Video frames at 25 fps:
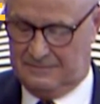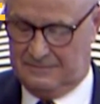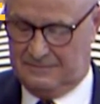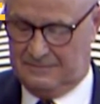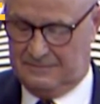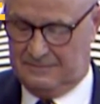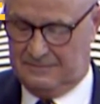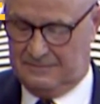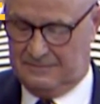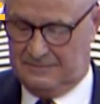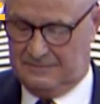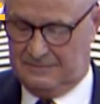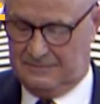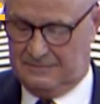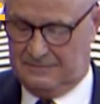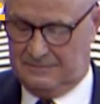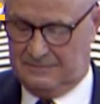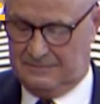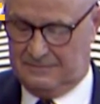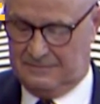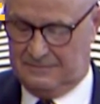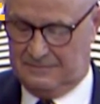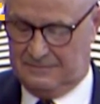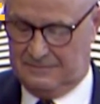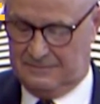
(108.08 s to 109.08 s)

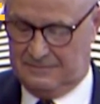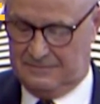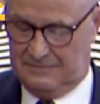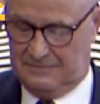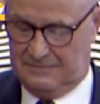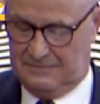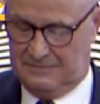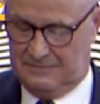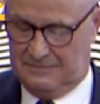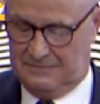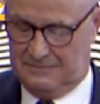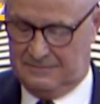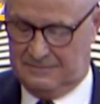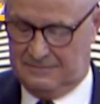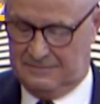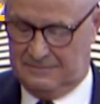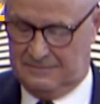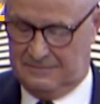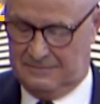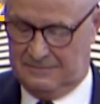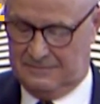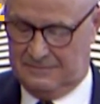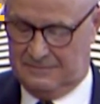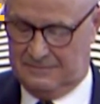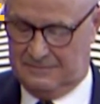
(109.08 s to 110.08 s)

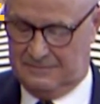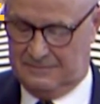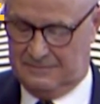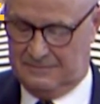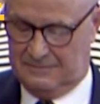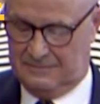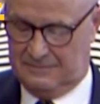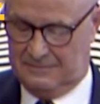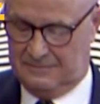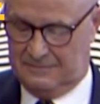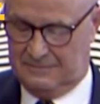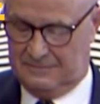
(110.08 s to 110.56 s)
(not speaking)